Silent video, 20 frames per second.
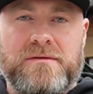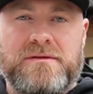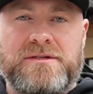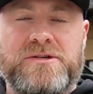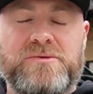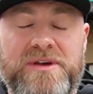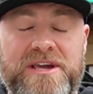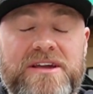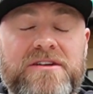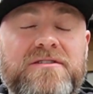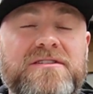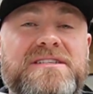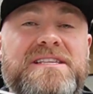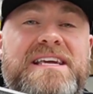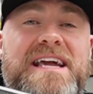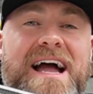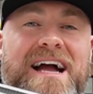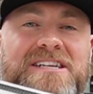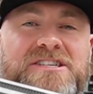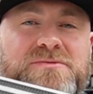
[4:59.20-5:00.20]
So here's the
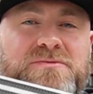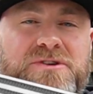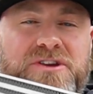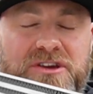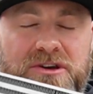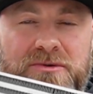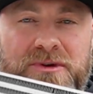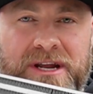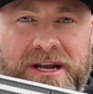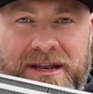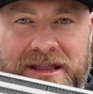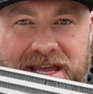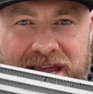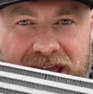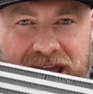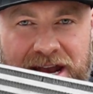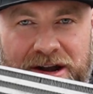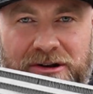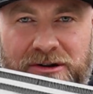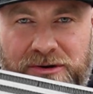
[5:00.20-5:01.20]
actual unit, the
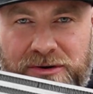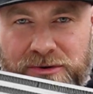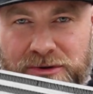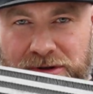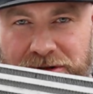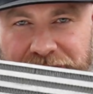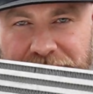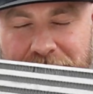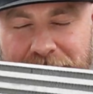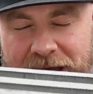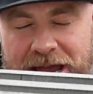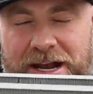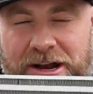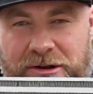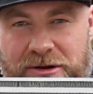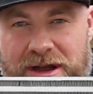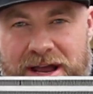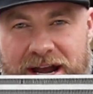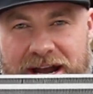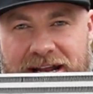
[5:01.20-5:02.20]
intercooler from
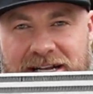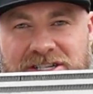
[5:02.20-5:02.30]
Integrated